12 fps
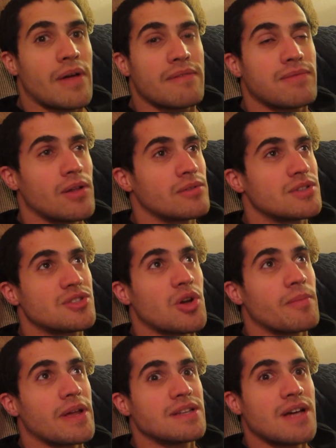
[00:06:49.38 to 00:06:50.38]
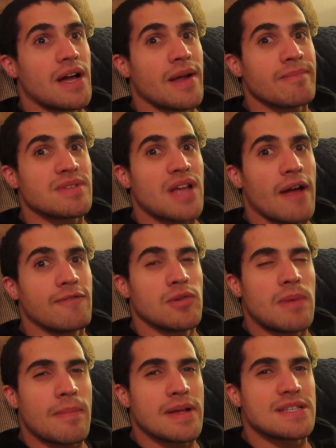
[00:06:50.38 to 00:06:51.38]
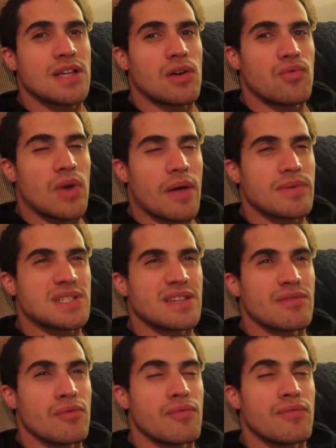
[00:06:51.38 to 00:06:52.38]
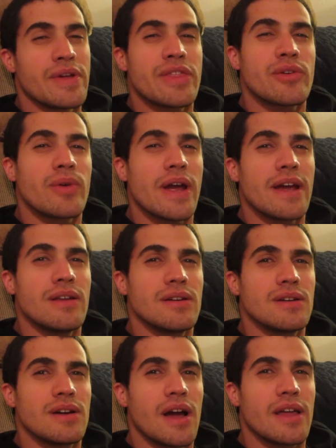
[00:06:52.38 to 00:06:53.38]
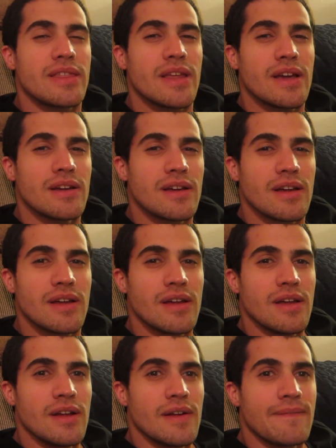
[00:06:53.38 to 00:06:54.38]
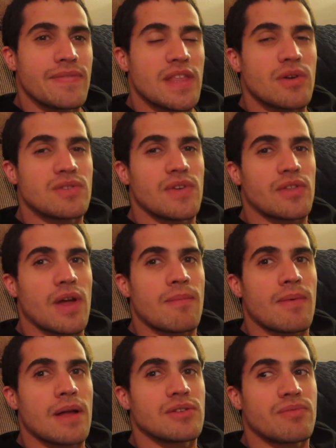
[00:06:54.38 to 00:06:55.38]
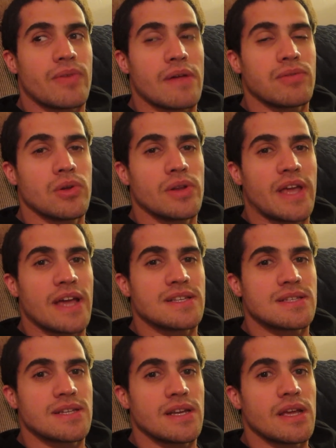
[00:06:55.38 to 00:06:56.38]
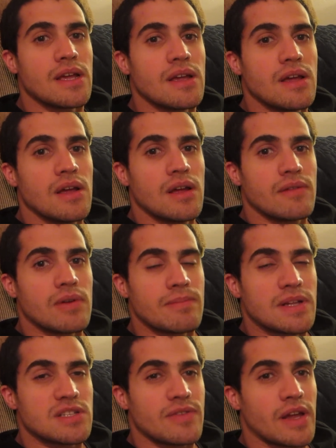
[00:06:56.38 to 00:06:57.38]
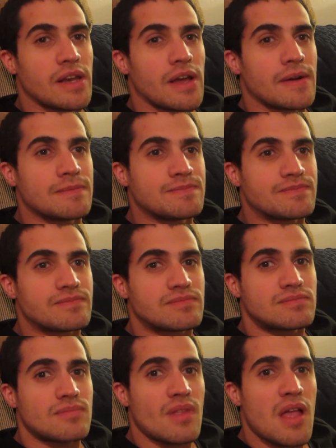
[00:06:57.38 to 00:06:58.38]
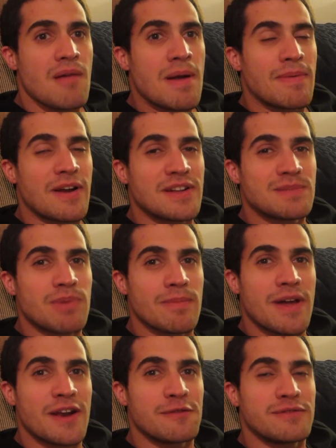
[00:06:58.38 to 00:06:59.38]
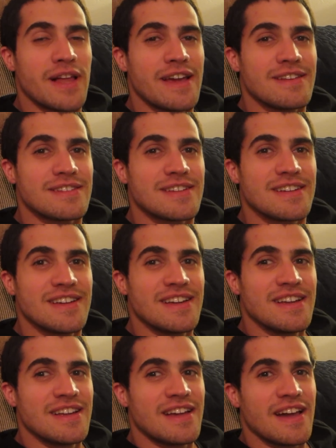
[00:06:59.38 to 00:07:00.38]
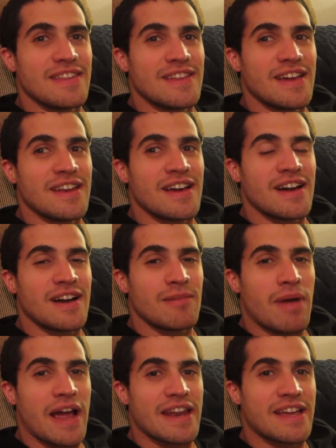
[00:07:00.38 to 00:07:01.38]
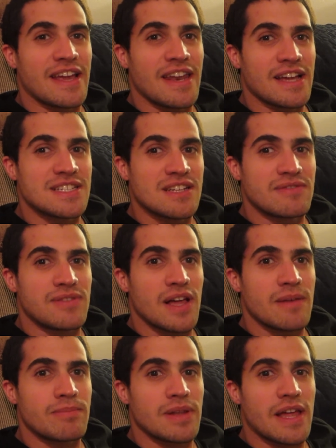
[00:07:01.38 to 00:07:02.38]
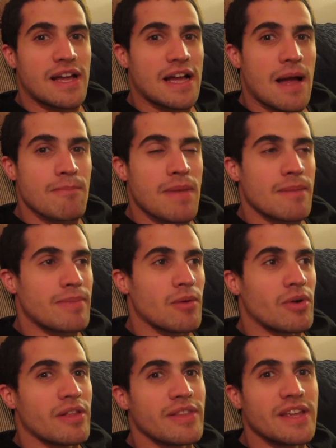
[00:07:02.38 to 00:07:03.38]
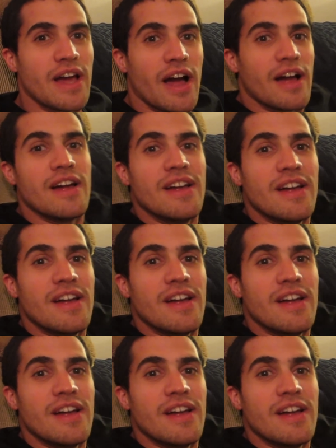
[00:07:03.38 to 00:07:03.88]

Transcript: I've flown so many times. I flew by myself when I was in fifth grade, I think. I think it was fifth grade. I flew to Kansas City from Pennsylvania. My parents put me on a flight, and then um, I had a connecting flight, but like I got met by one of the uh,